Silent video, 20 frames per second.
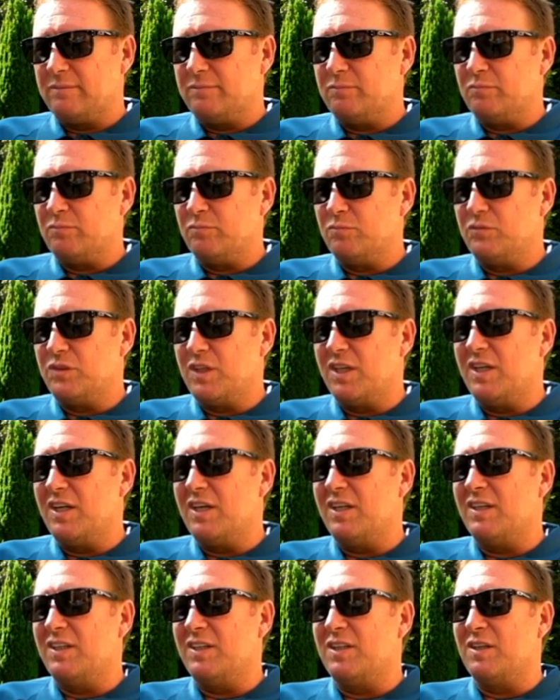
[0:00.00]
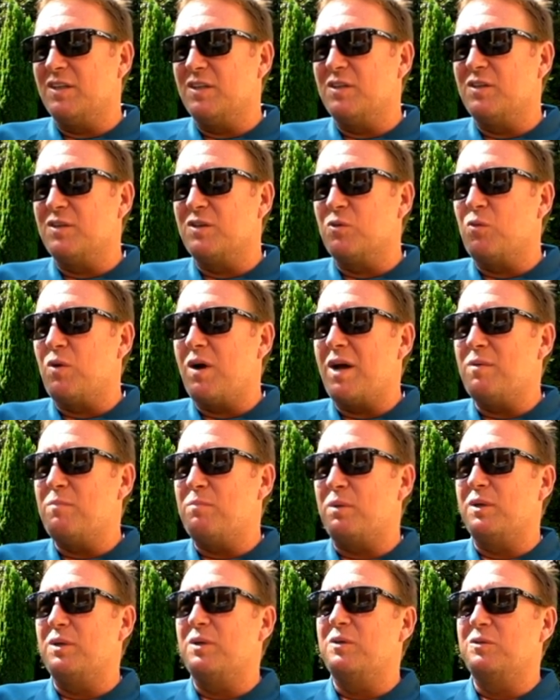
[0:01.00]
The white
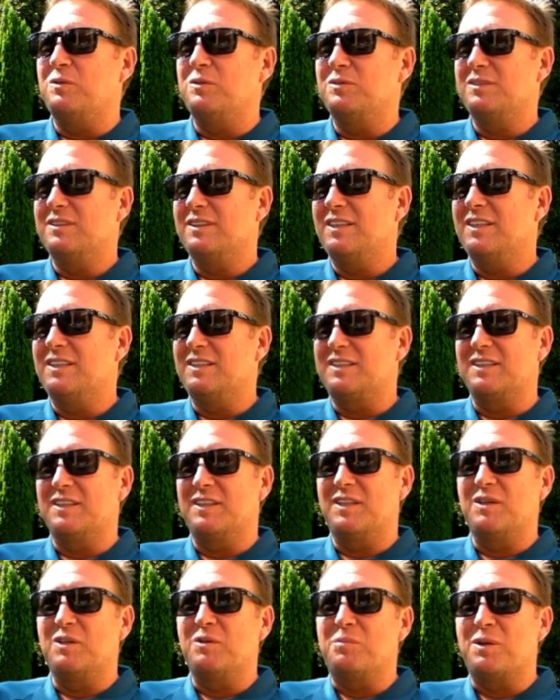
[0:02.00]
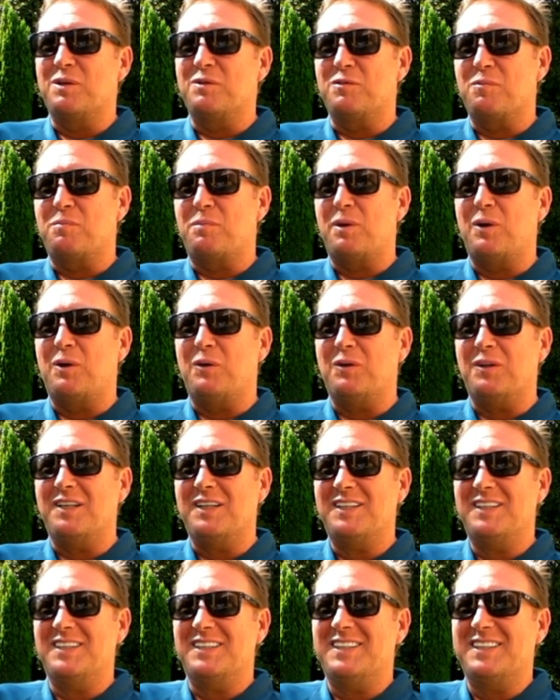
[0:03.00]
Blue is a little bit of a pole.
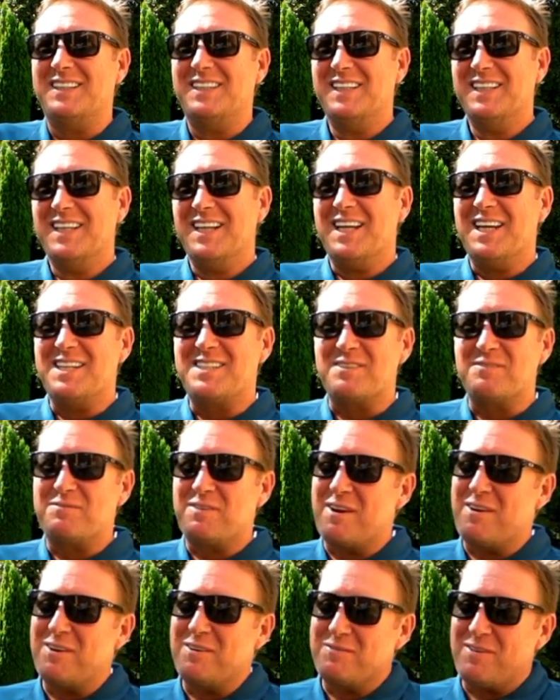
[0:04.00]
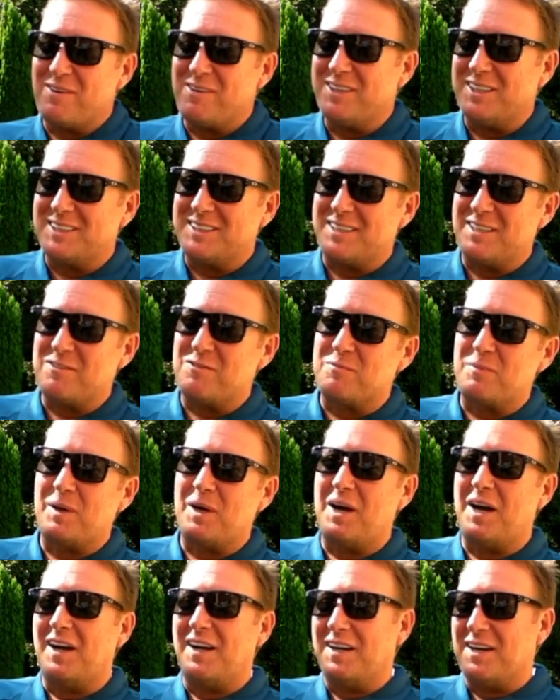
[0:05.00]
It's a very, very stiff
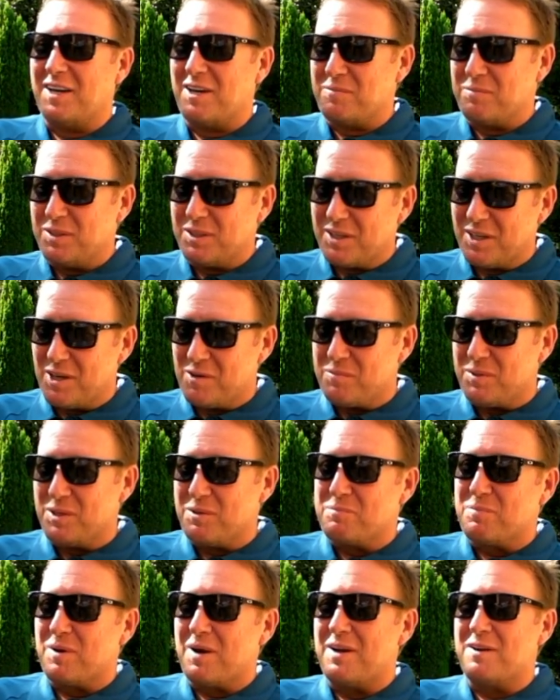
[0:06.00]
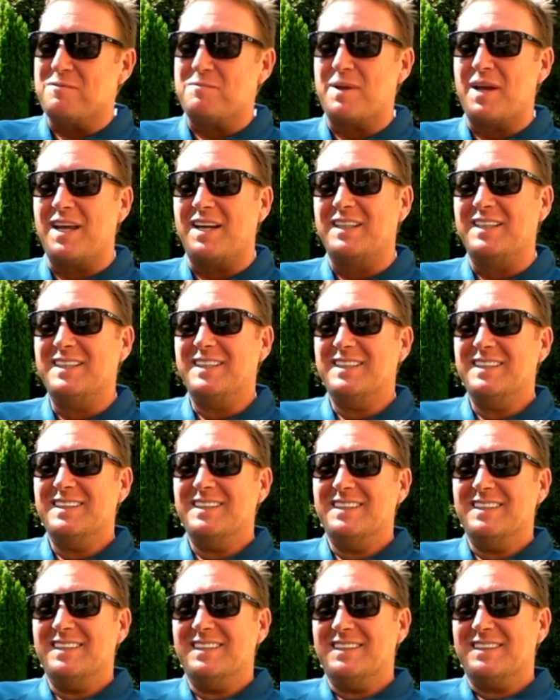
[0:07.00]
part. You got to be a brave man
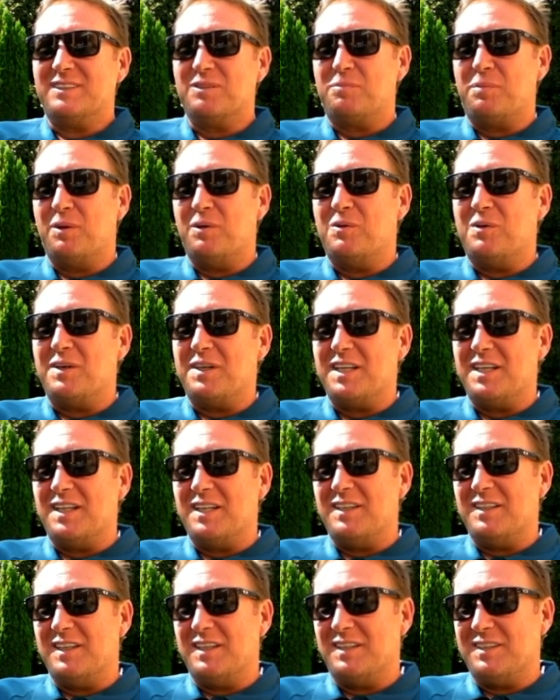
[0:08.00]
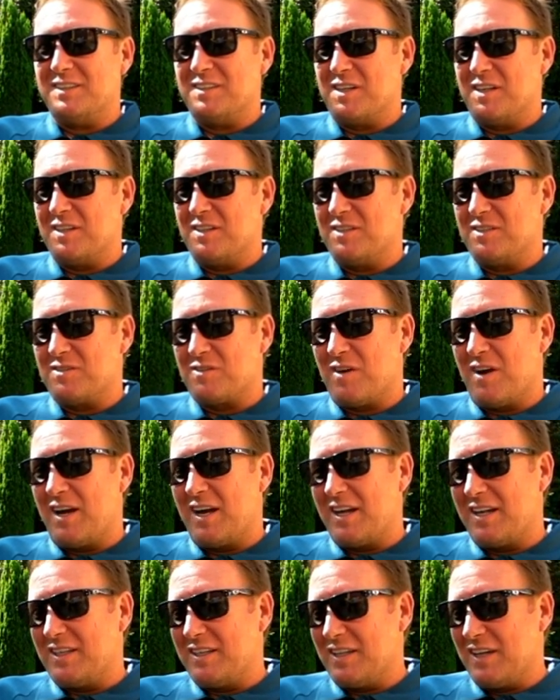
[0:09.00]
to put one in and try
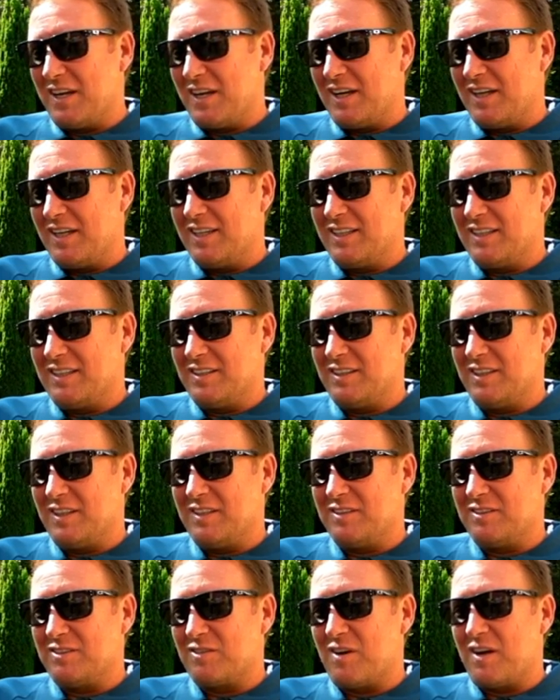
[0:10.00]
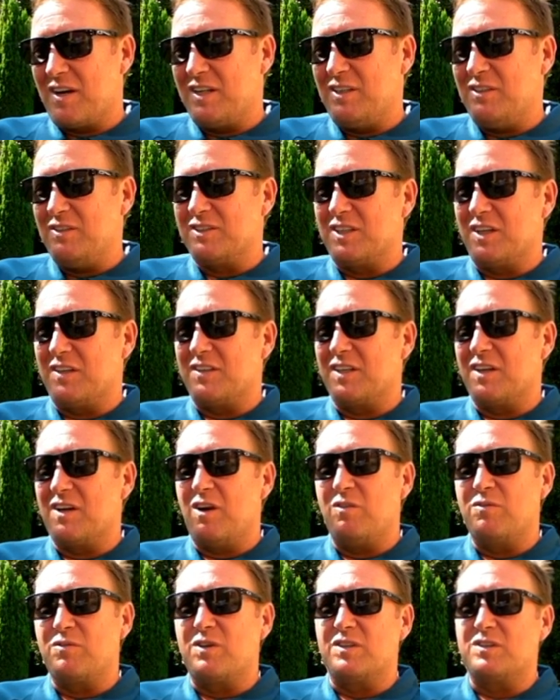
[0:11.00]
and use it on the
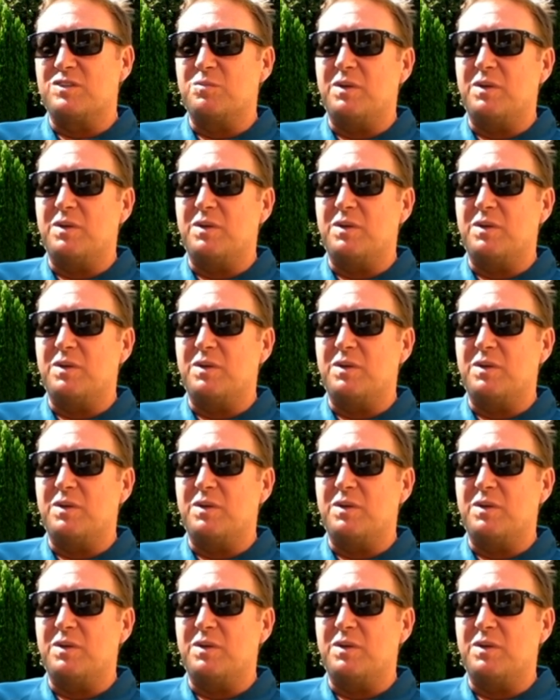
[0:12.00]
golf course.